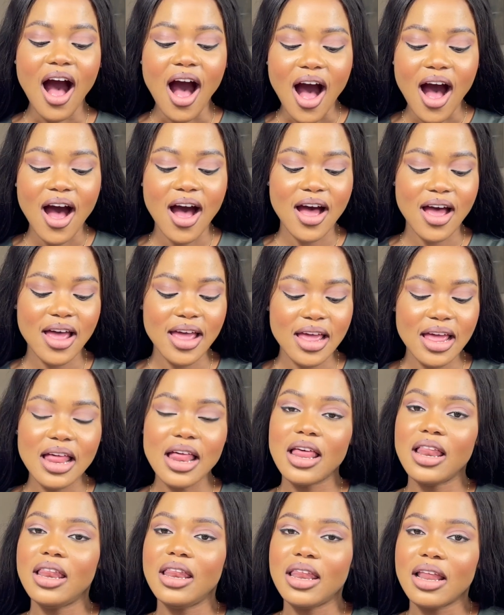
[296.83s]
I
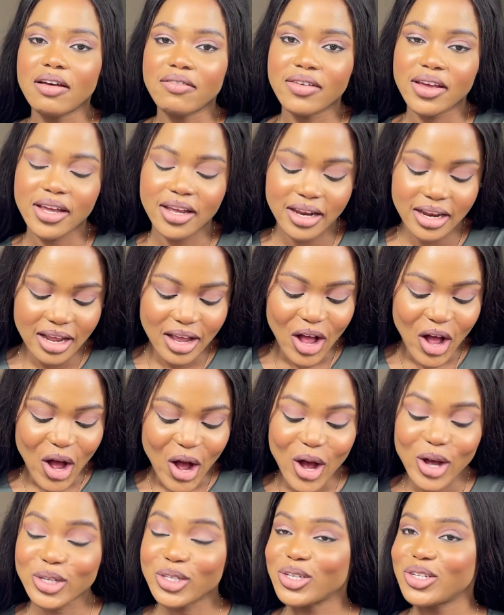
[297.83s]
love it.
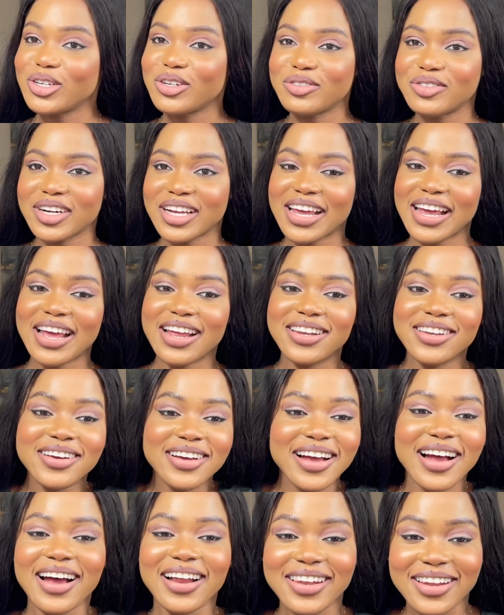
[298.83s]
Also, don't forget, look
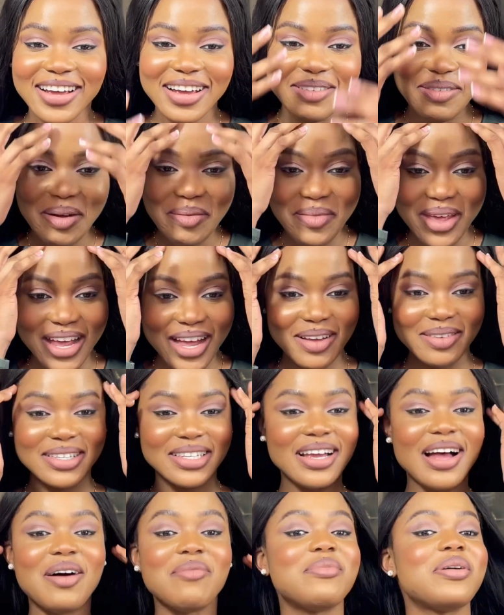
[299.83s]
at my makeup. See
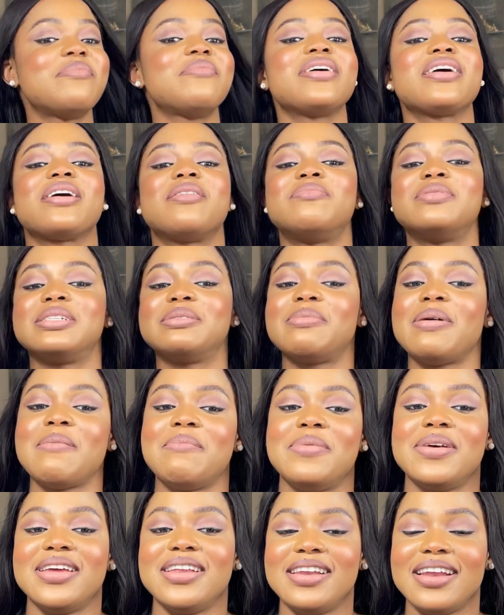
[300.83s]
how my makeup is popping.